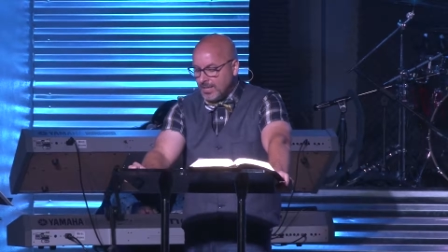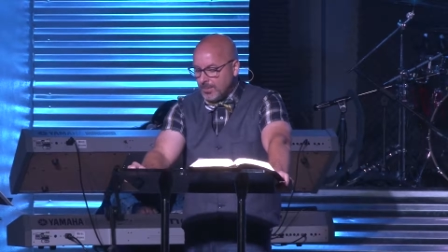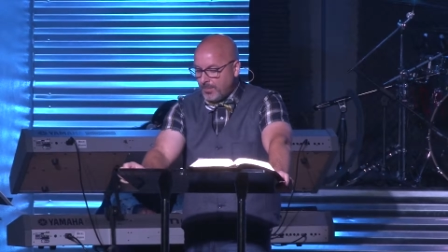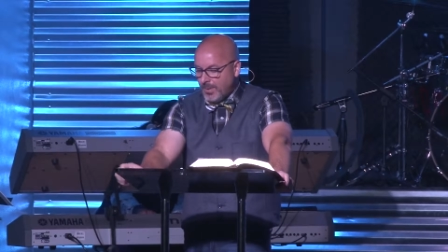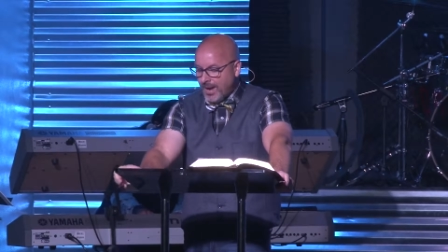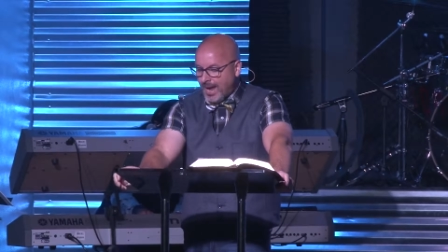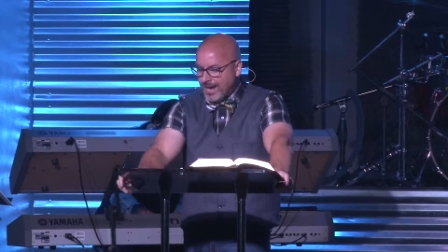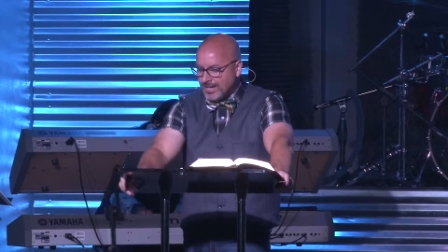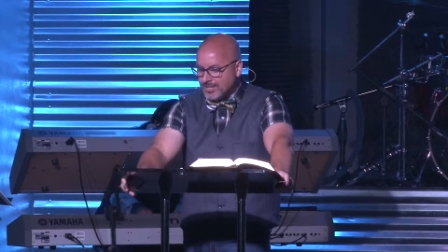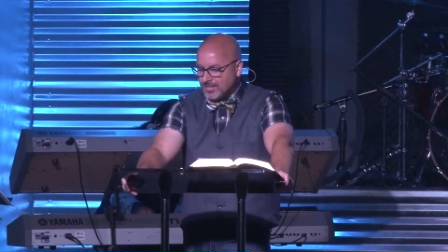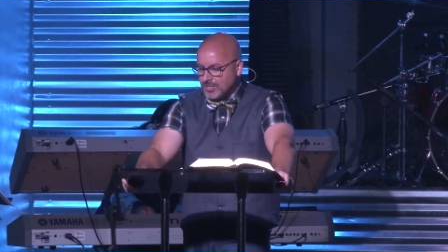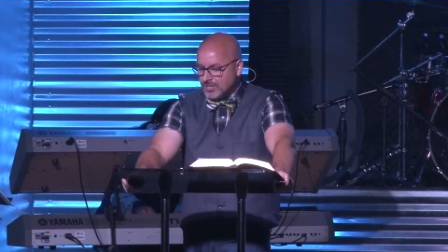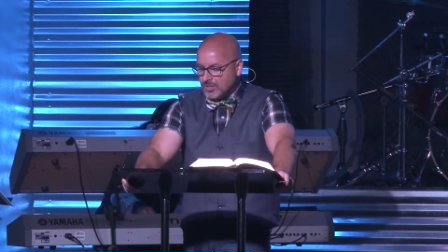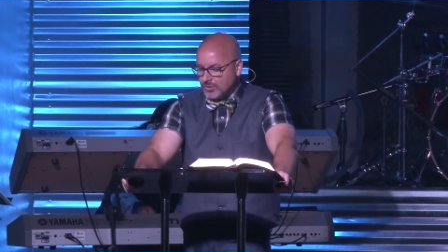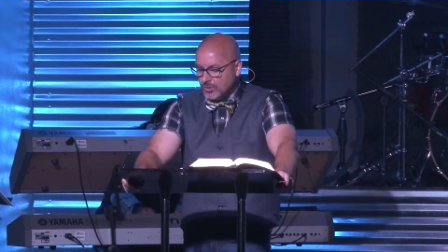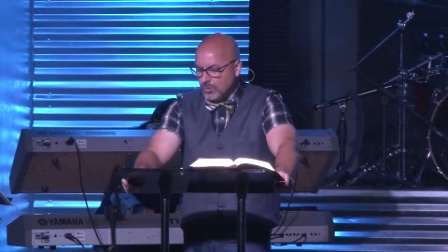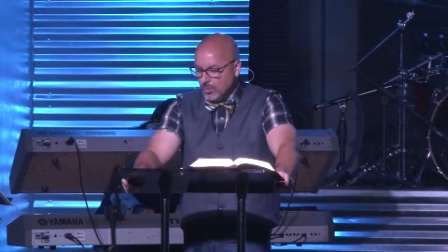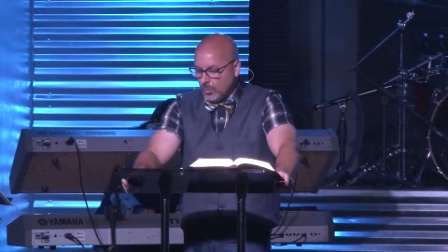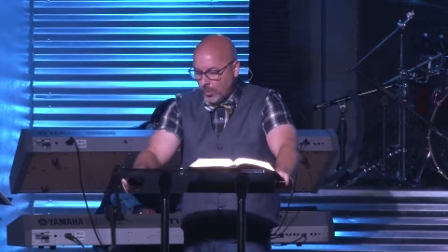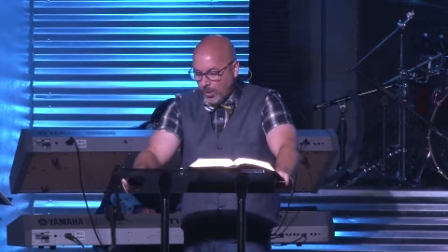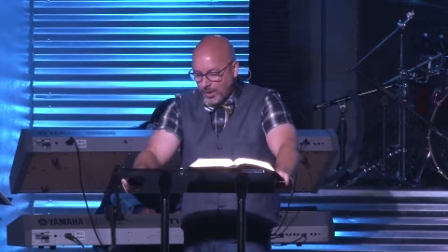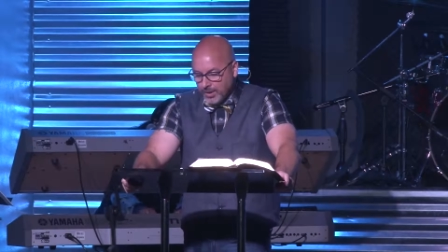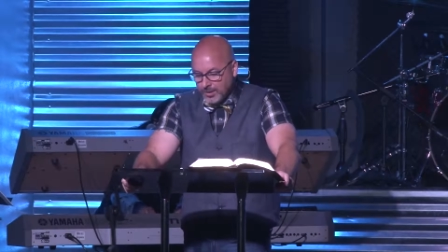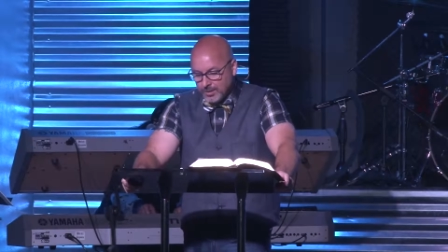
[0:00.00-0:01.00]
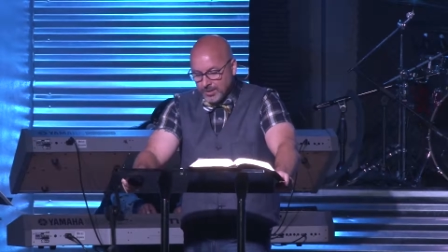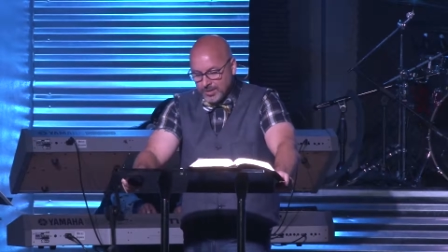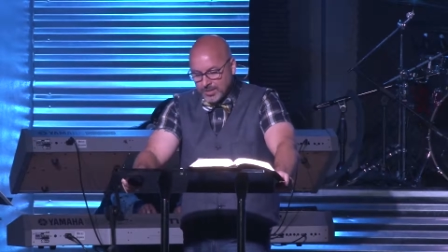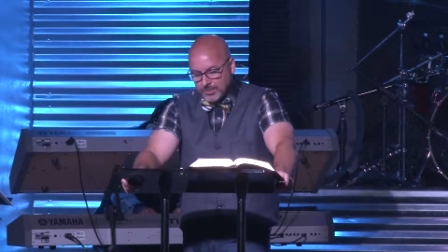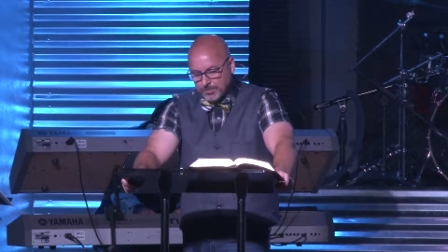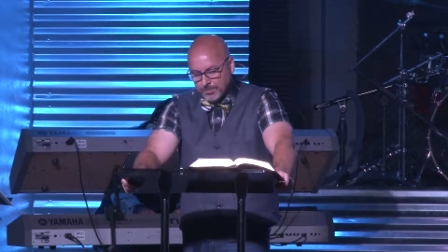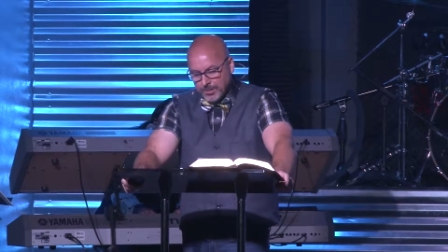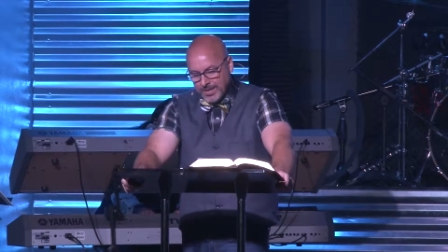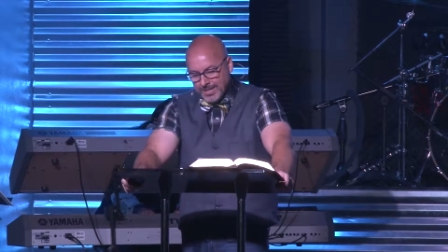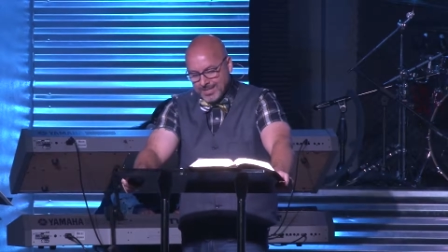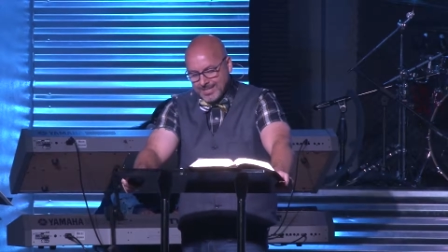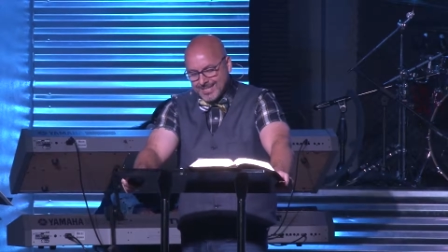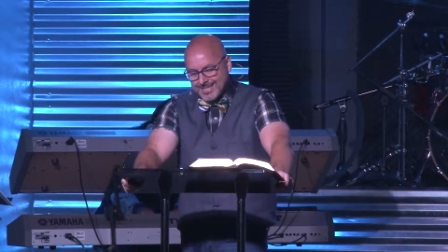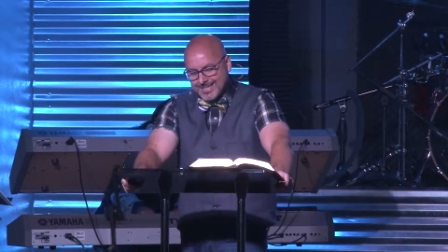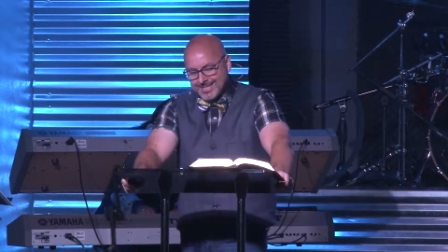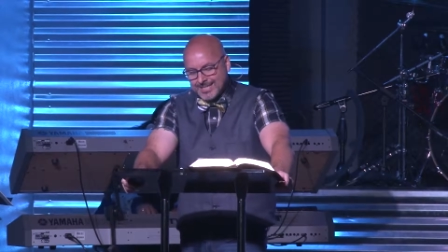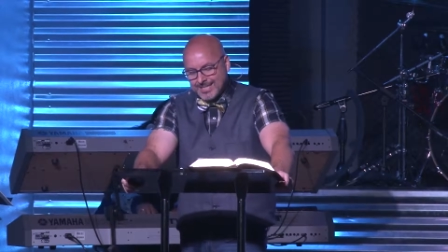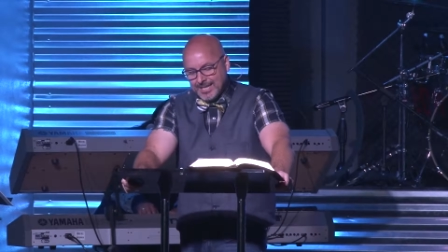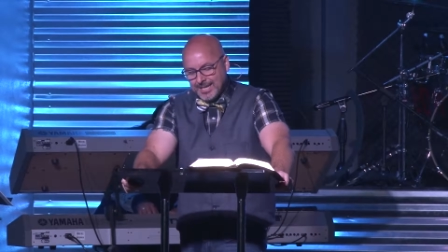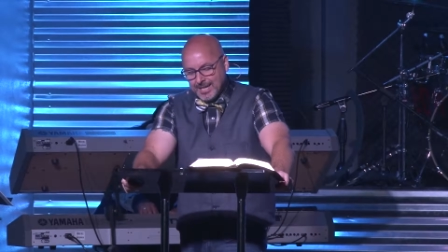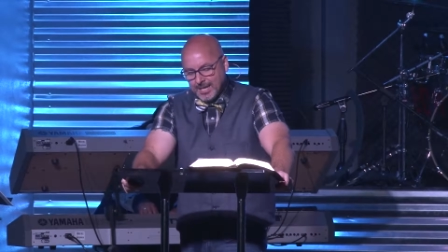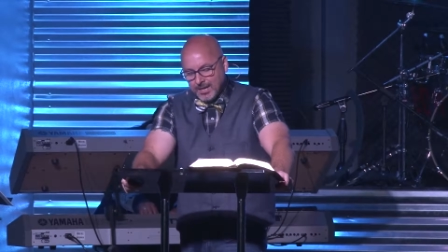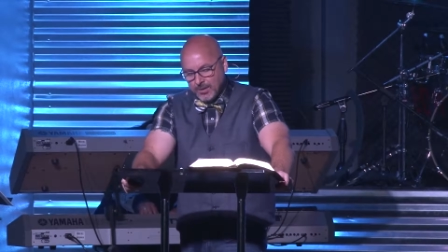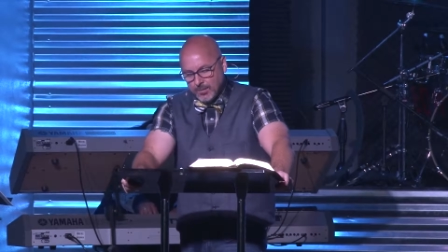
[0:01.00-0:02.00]
it passes through waterless places
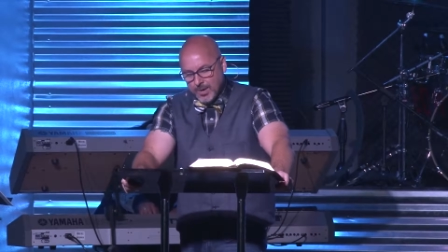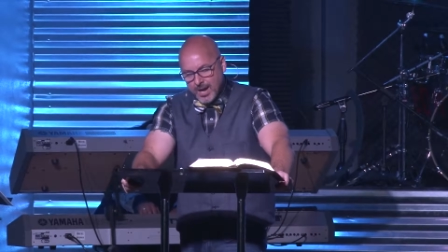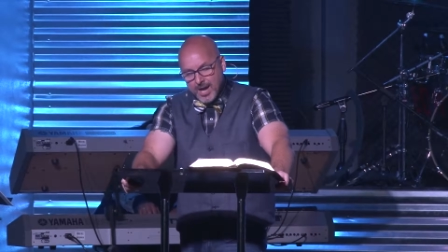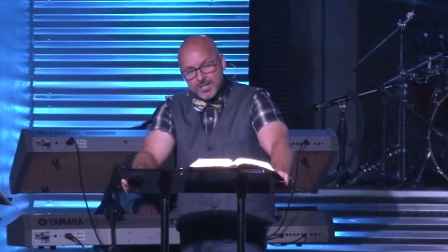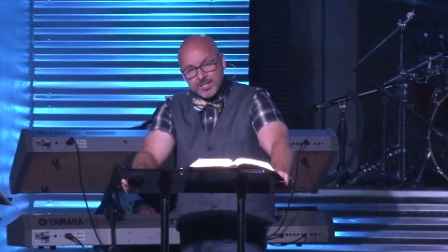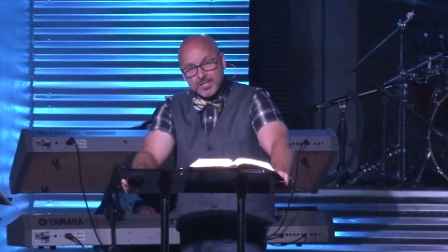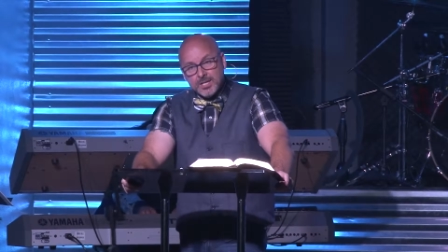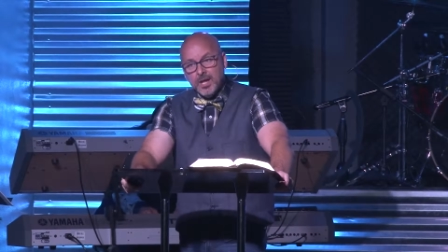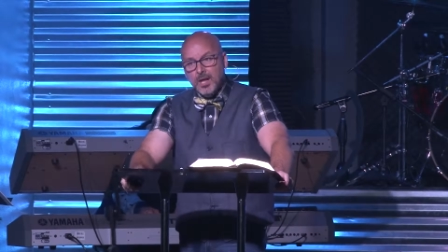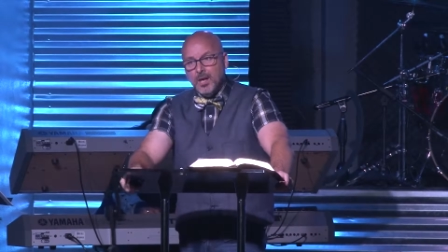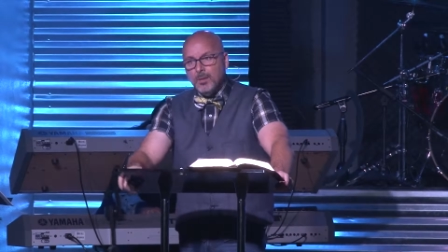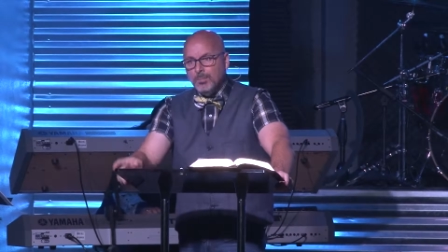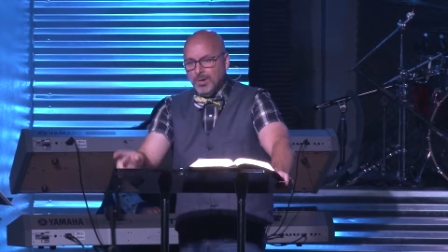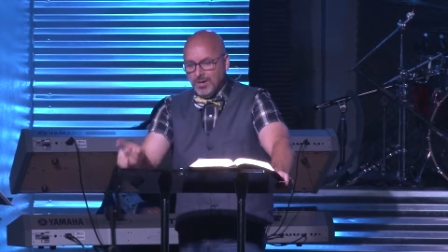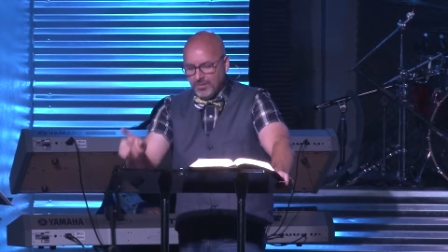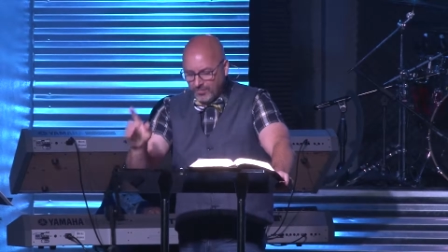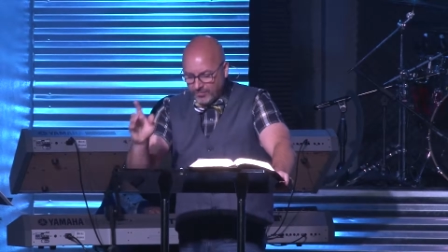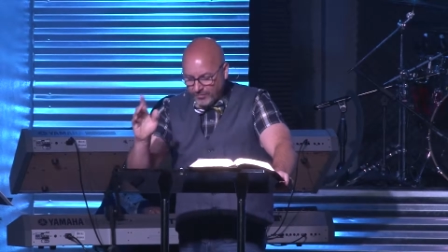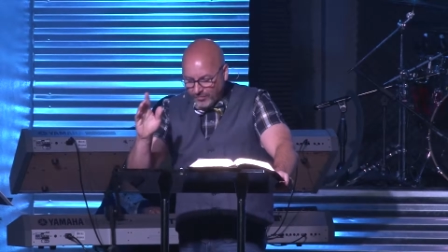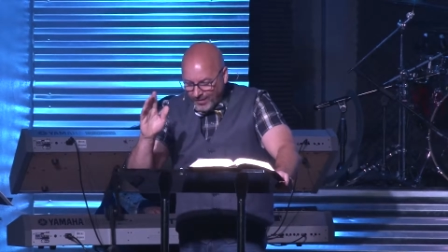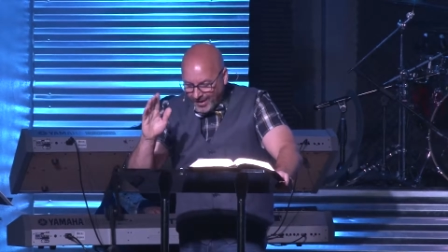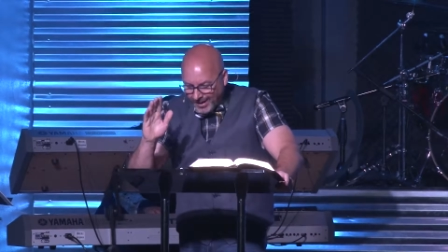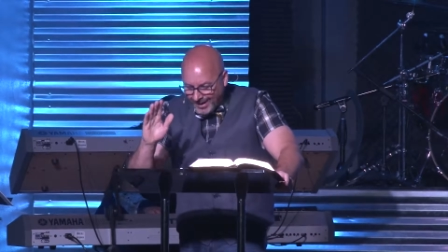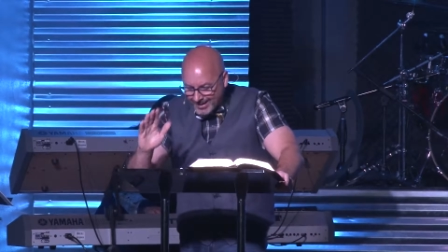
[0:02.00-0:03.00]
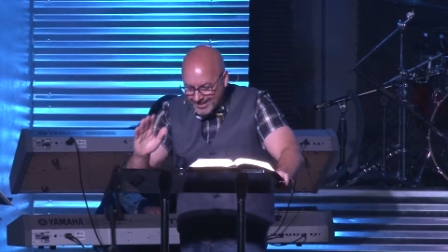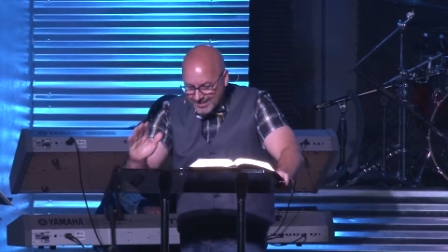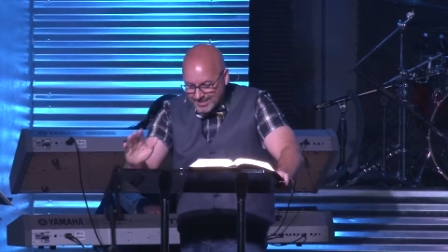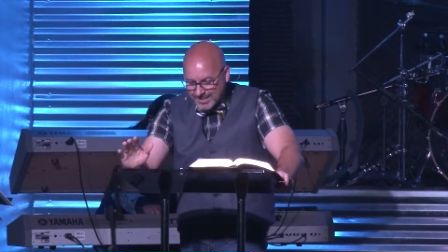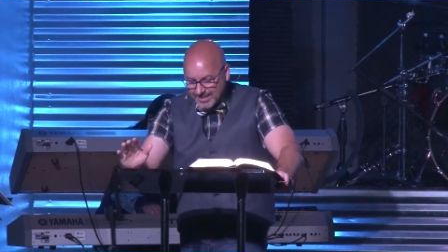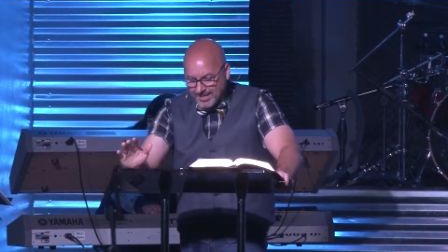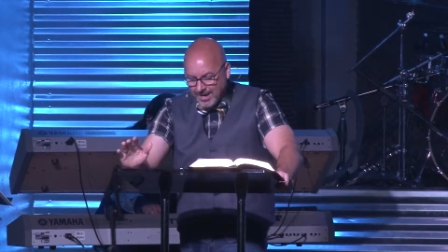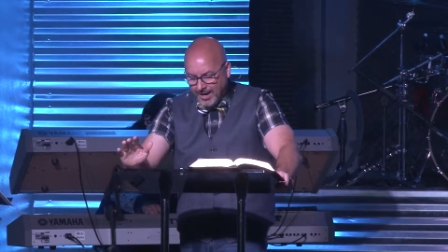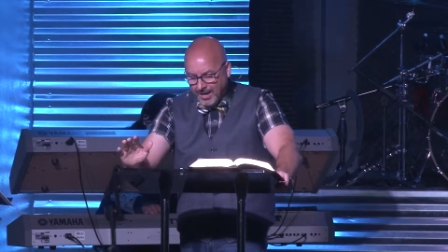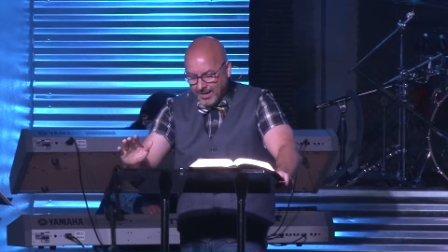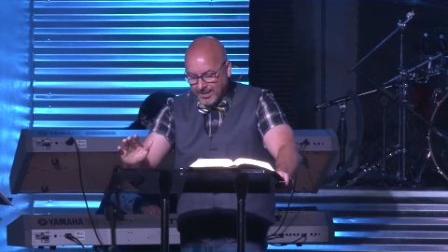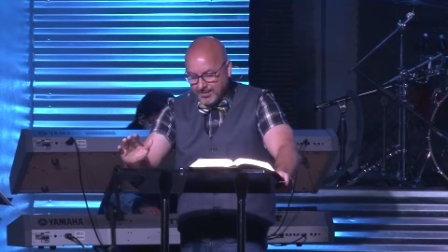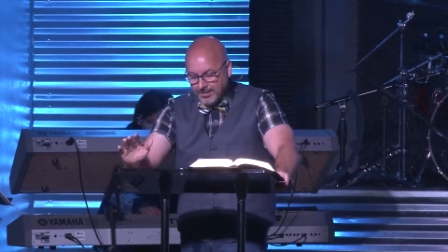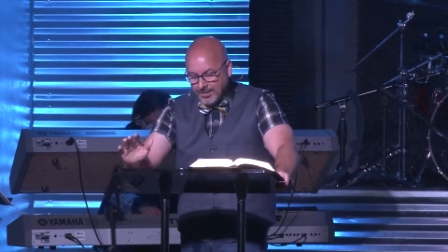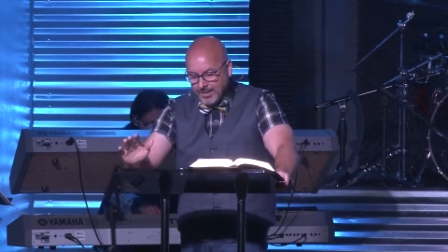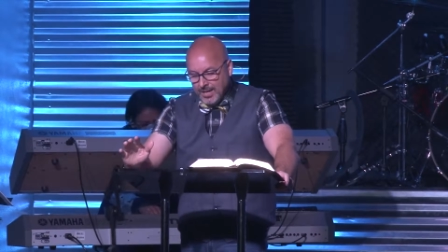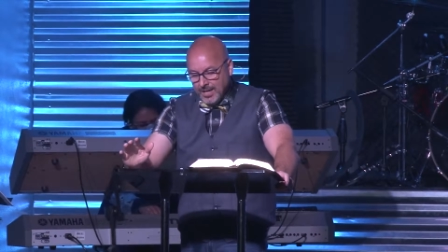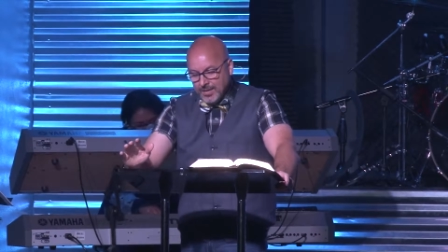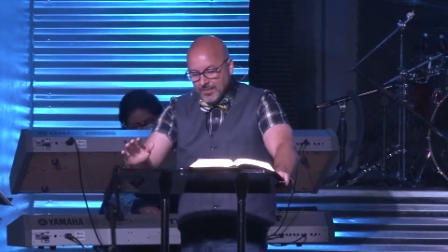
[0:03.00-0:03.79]
seeking rest, but finds none.